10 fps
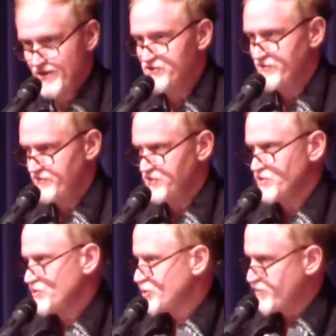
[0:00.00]
the rest of
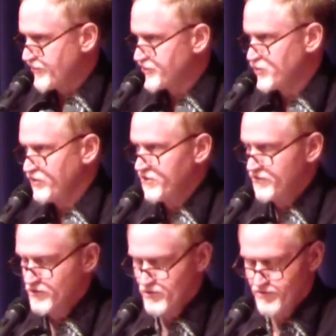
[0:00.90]
this spiritual and
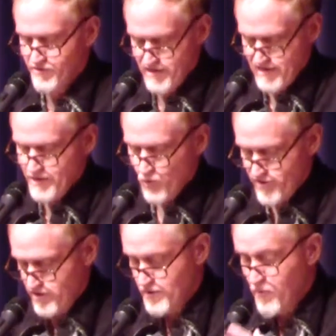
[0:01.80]
other growth
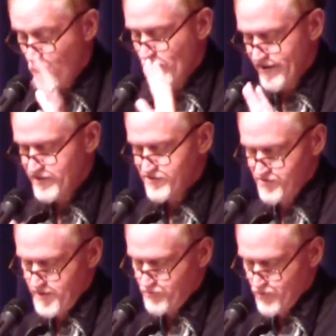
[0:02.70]
within the poetics
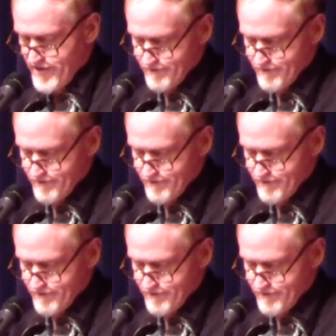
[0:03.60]
of James